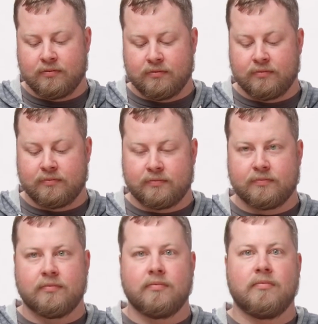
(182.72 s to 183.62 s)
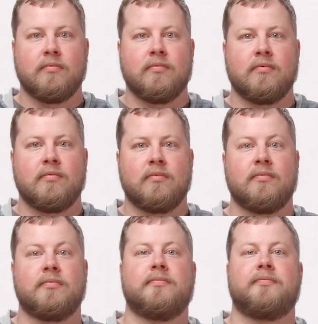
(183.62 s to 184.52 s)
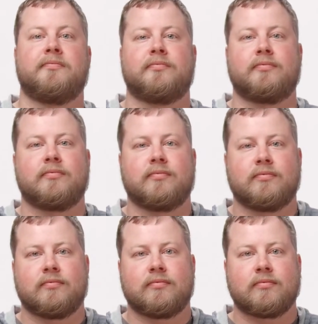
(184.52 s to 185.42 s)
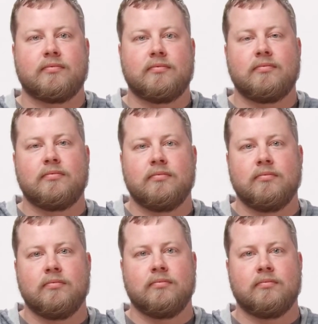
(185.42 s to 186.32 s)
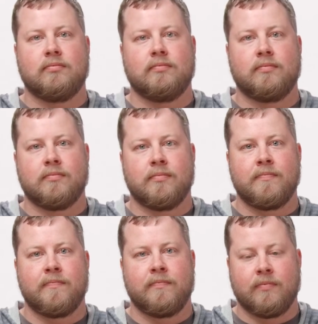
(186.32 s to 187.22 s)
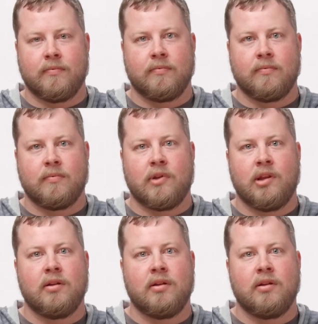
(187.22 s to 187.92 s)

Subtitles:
[no speech]